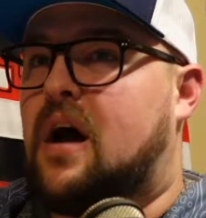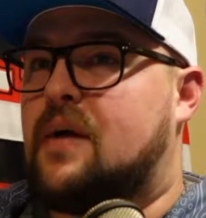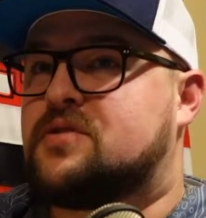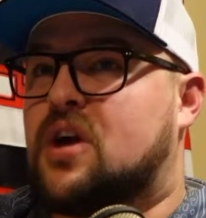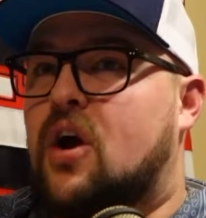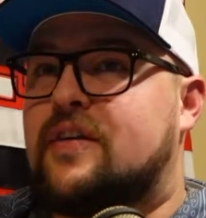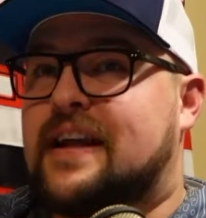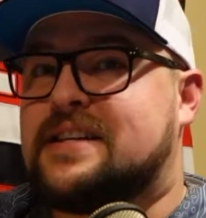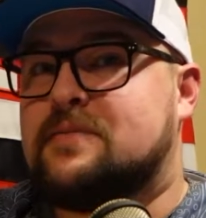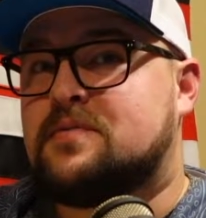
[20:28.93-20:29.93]
I'm sorry,
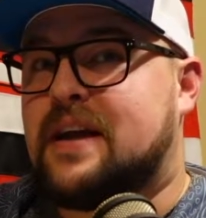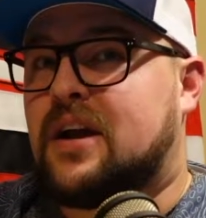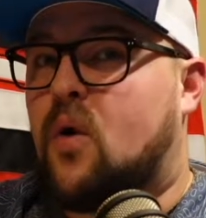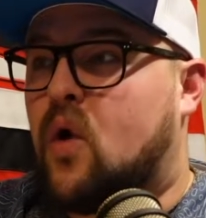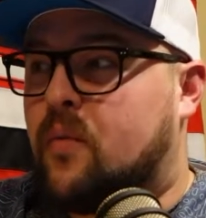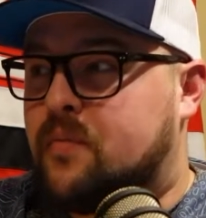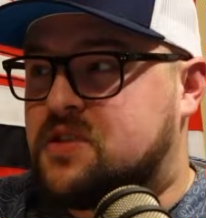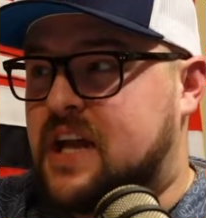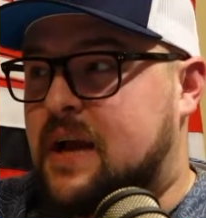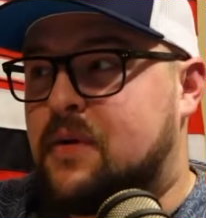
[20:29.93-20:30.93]
that team's making a horrible
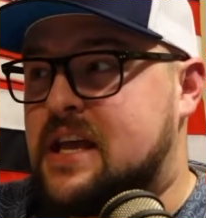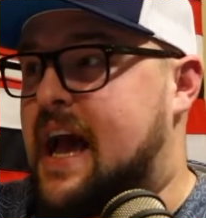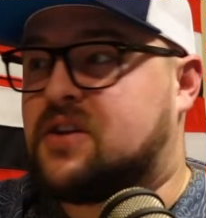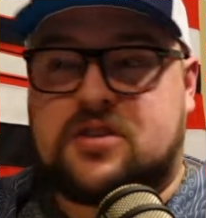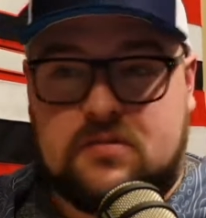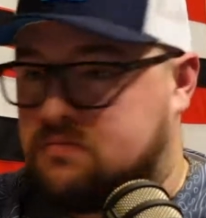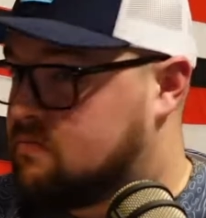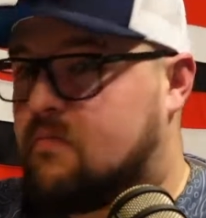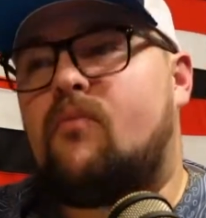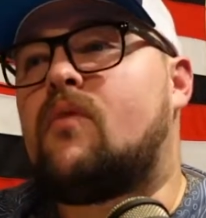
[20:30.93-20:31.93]
mistake. But yes,
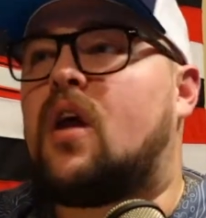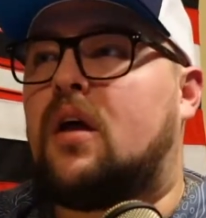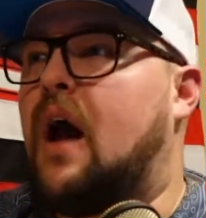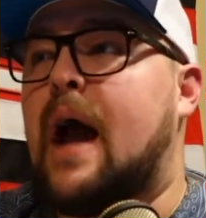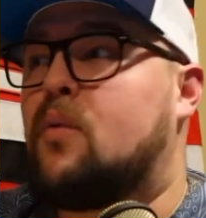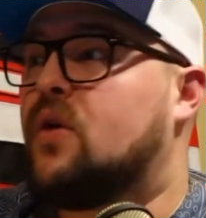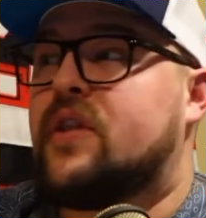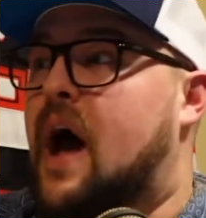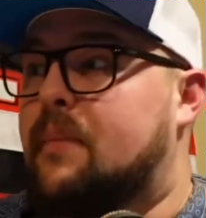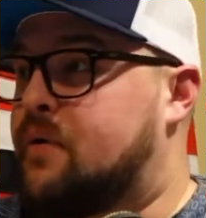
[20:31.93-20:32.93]
I will
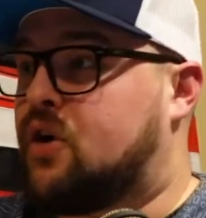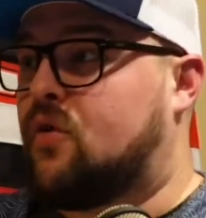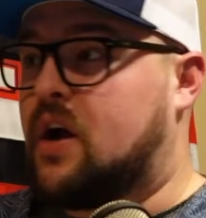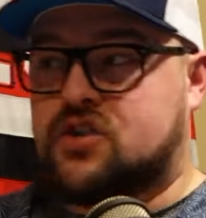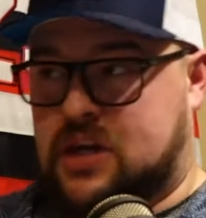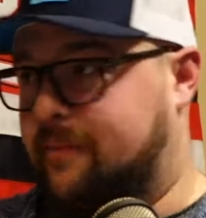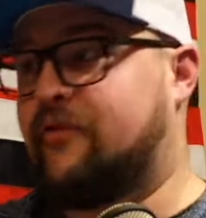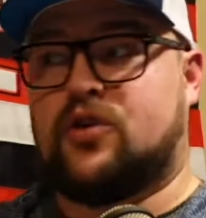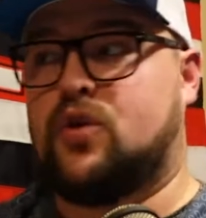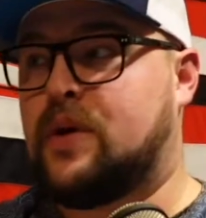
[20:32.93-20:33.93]
not begrudge him
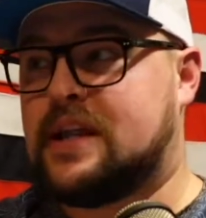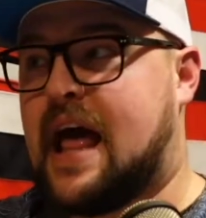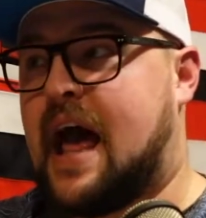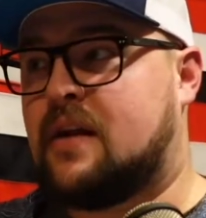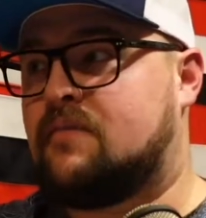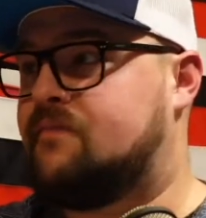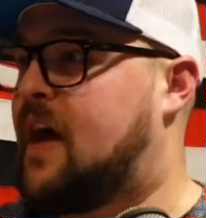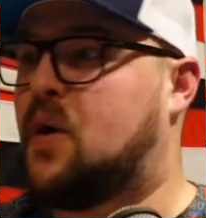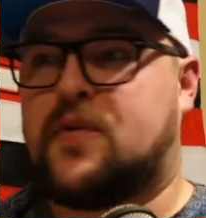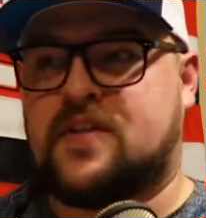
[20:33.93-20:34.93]
for doing that.
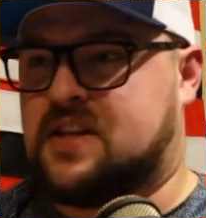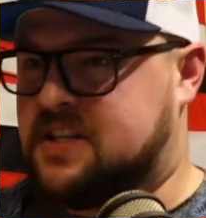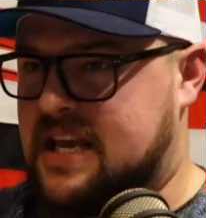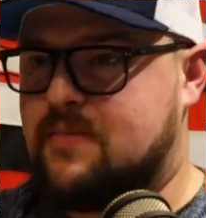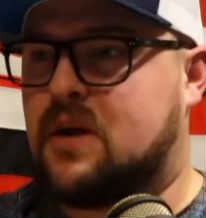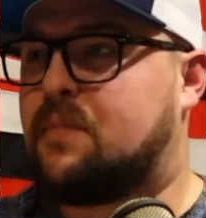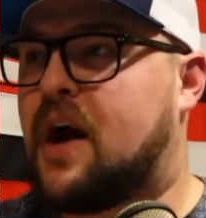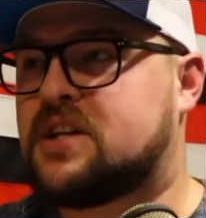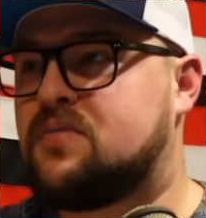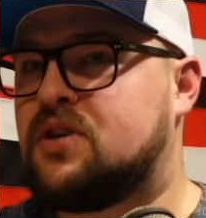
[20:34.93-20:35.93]
I don't think the team could
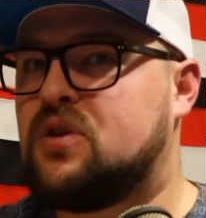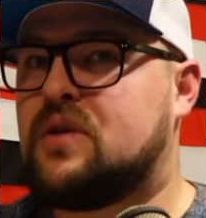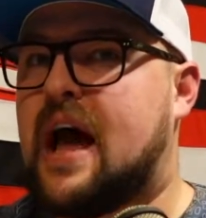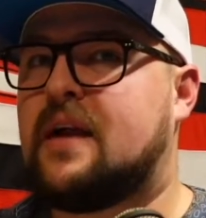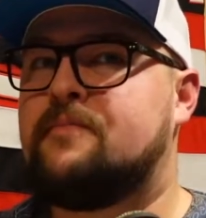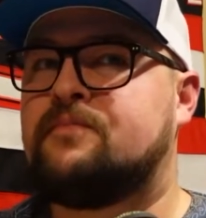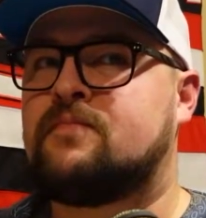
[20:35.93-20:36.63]
possibly do that.